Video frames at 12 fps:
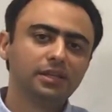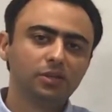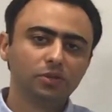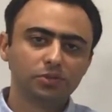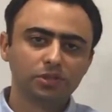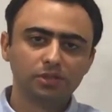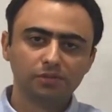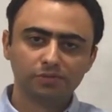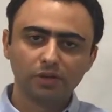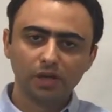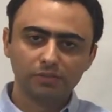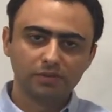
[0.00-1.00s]
the notion
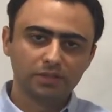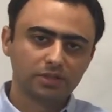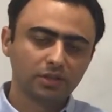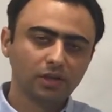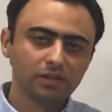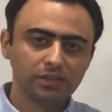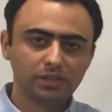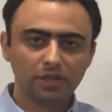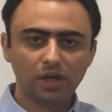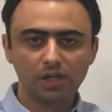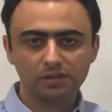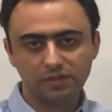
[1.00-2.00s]
of convex hull in
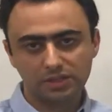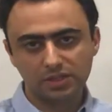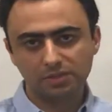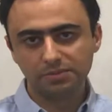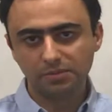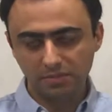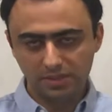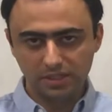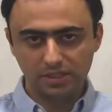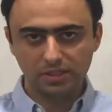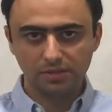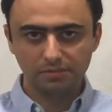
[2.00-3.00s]
convex
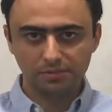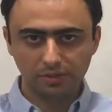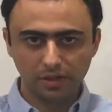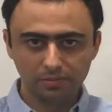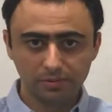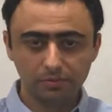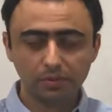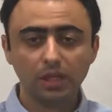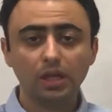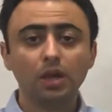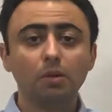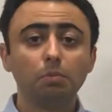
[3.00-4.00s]
optimization problem.
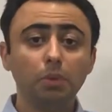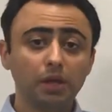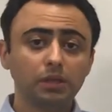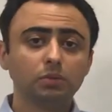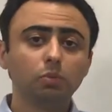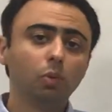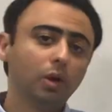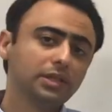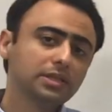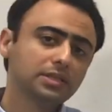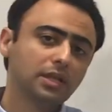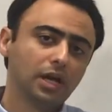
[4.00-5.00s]
But
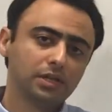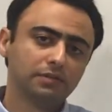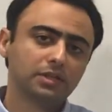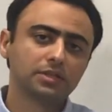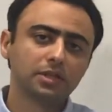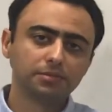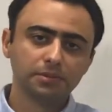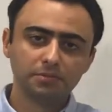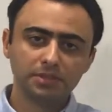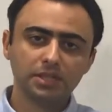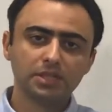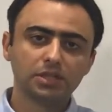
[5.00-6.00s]
what is convex
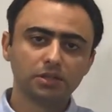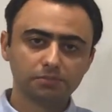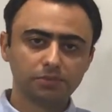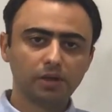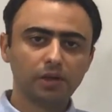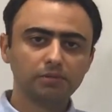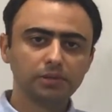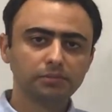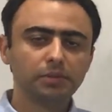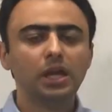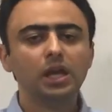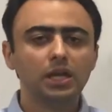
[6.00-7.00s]
optimization
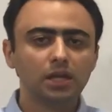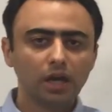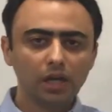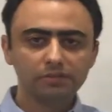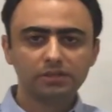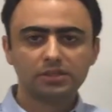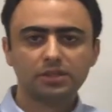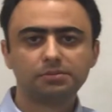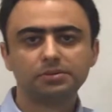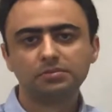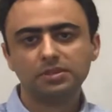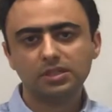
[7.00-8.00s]
problem? Convex
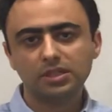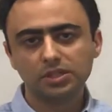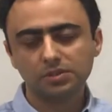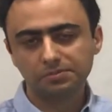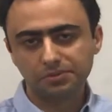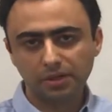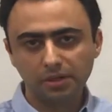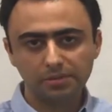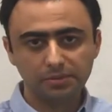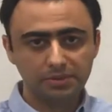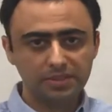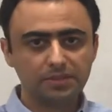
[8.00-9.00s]
optimization
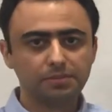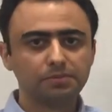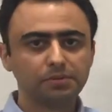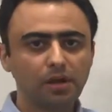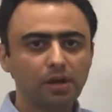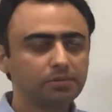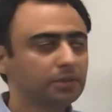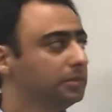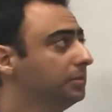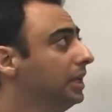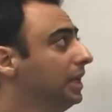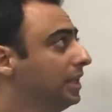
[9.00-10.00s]
problem is a
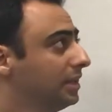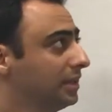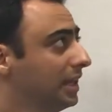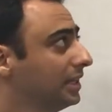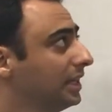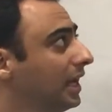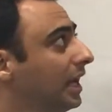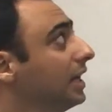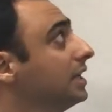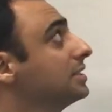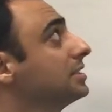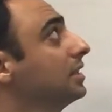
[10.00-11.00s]
problem that
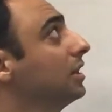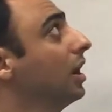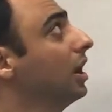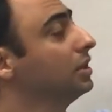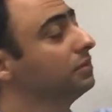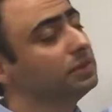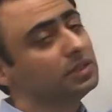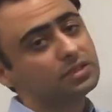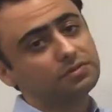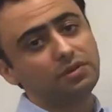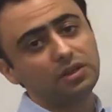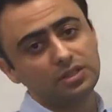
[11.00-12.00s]
has a
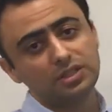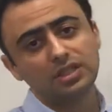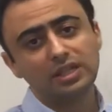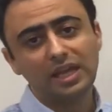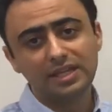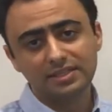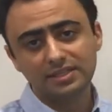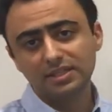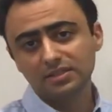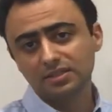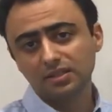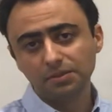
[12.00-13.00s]
convex function as
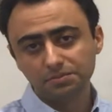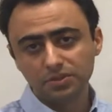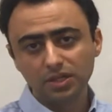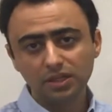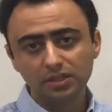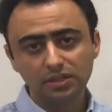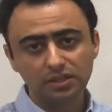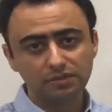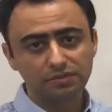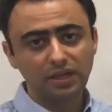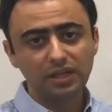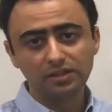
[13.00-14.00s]
its
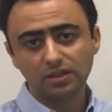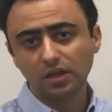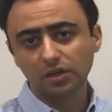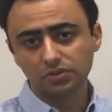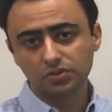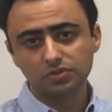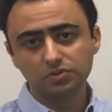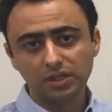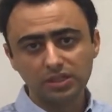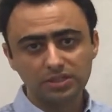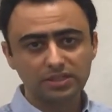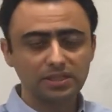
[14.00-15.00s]
objective and
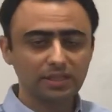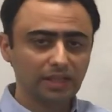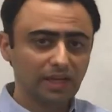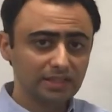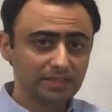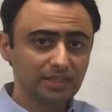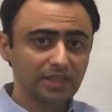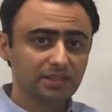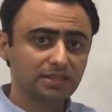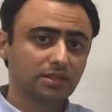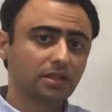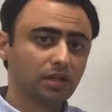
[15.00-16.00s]
constraint set as
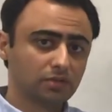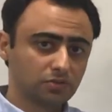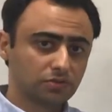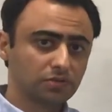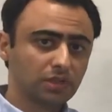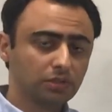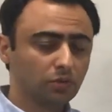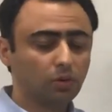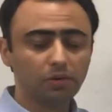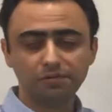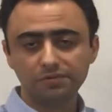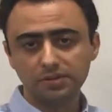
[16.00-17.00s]
its constraint
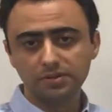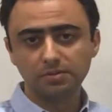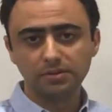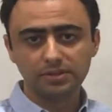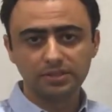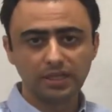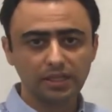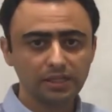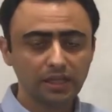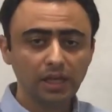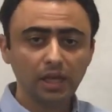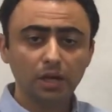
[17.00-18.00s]
or feasible set.
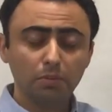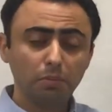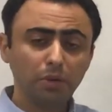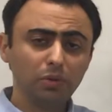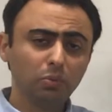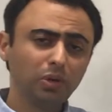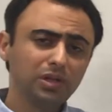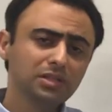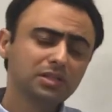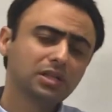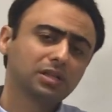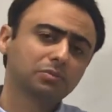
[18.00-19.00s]
But what
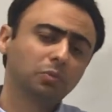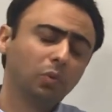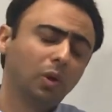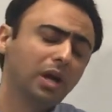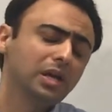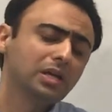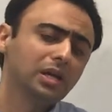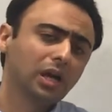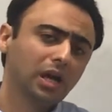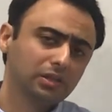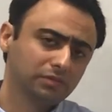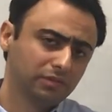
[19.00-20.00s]
is why
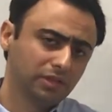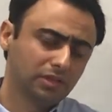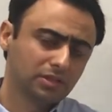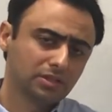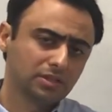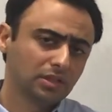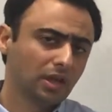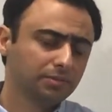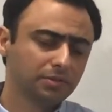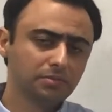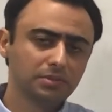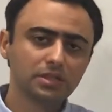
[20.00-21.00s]
convex
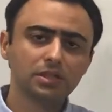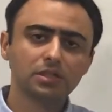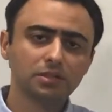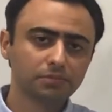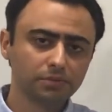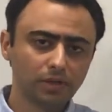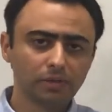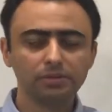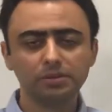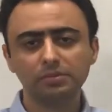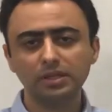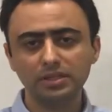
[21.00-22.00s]
optimization
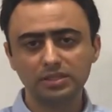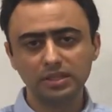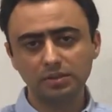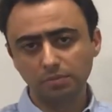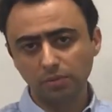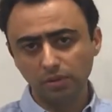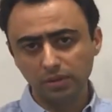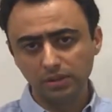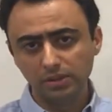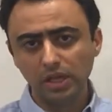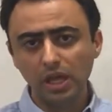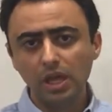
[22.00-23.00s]
problem is
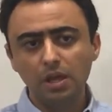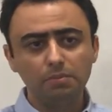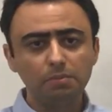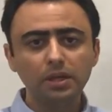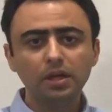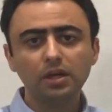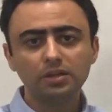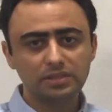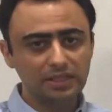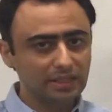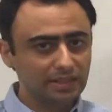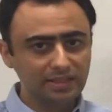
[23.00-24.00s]
important?
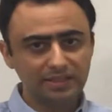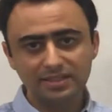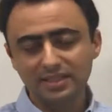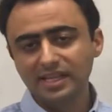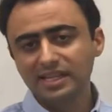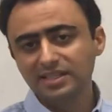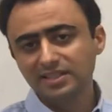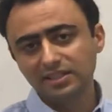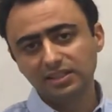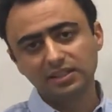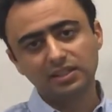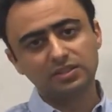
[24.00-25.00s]
Because it is
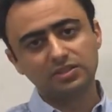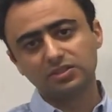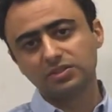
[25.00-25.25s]
easily